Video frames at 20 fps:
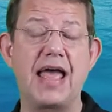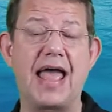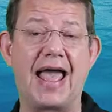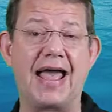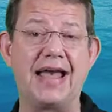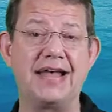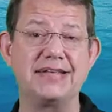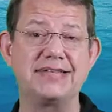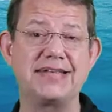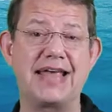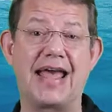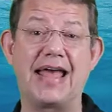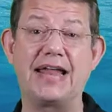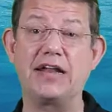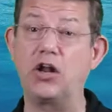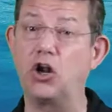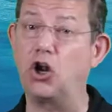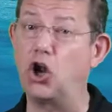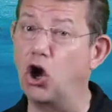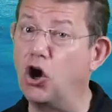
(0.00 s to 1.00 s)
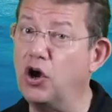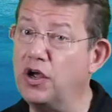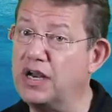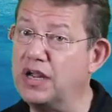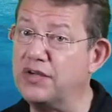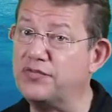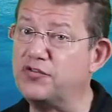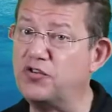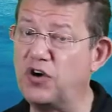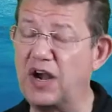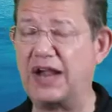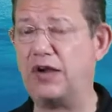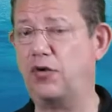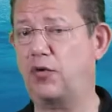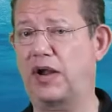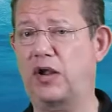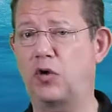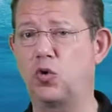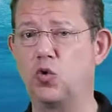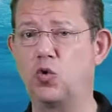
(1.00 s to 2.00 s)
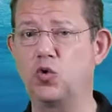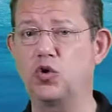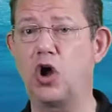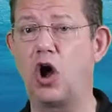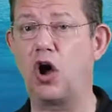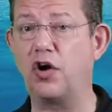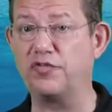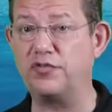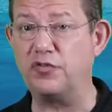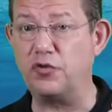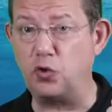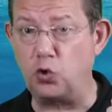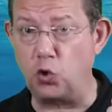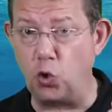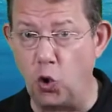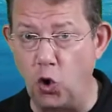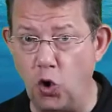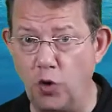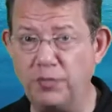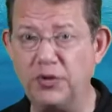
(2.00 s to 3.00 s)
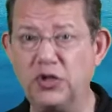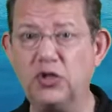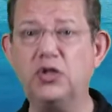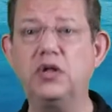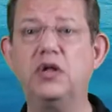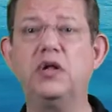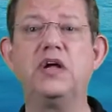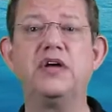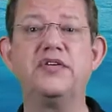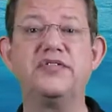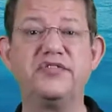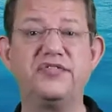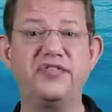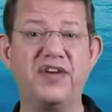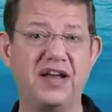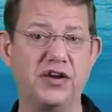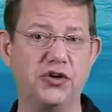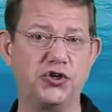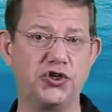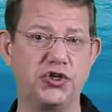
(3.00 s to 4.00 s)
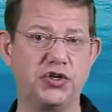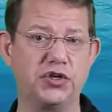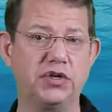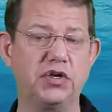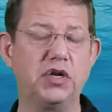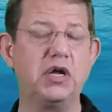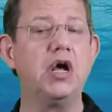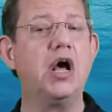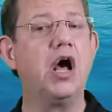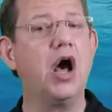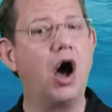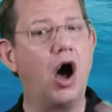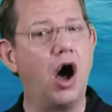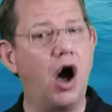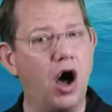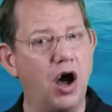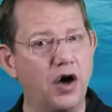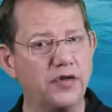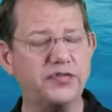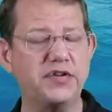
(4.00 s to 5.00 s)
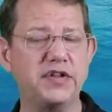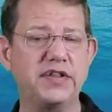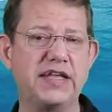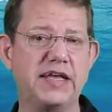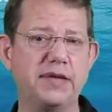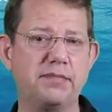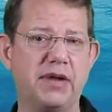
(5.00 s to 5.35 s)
has had a long enough track record of normal function after the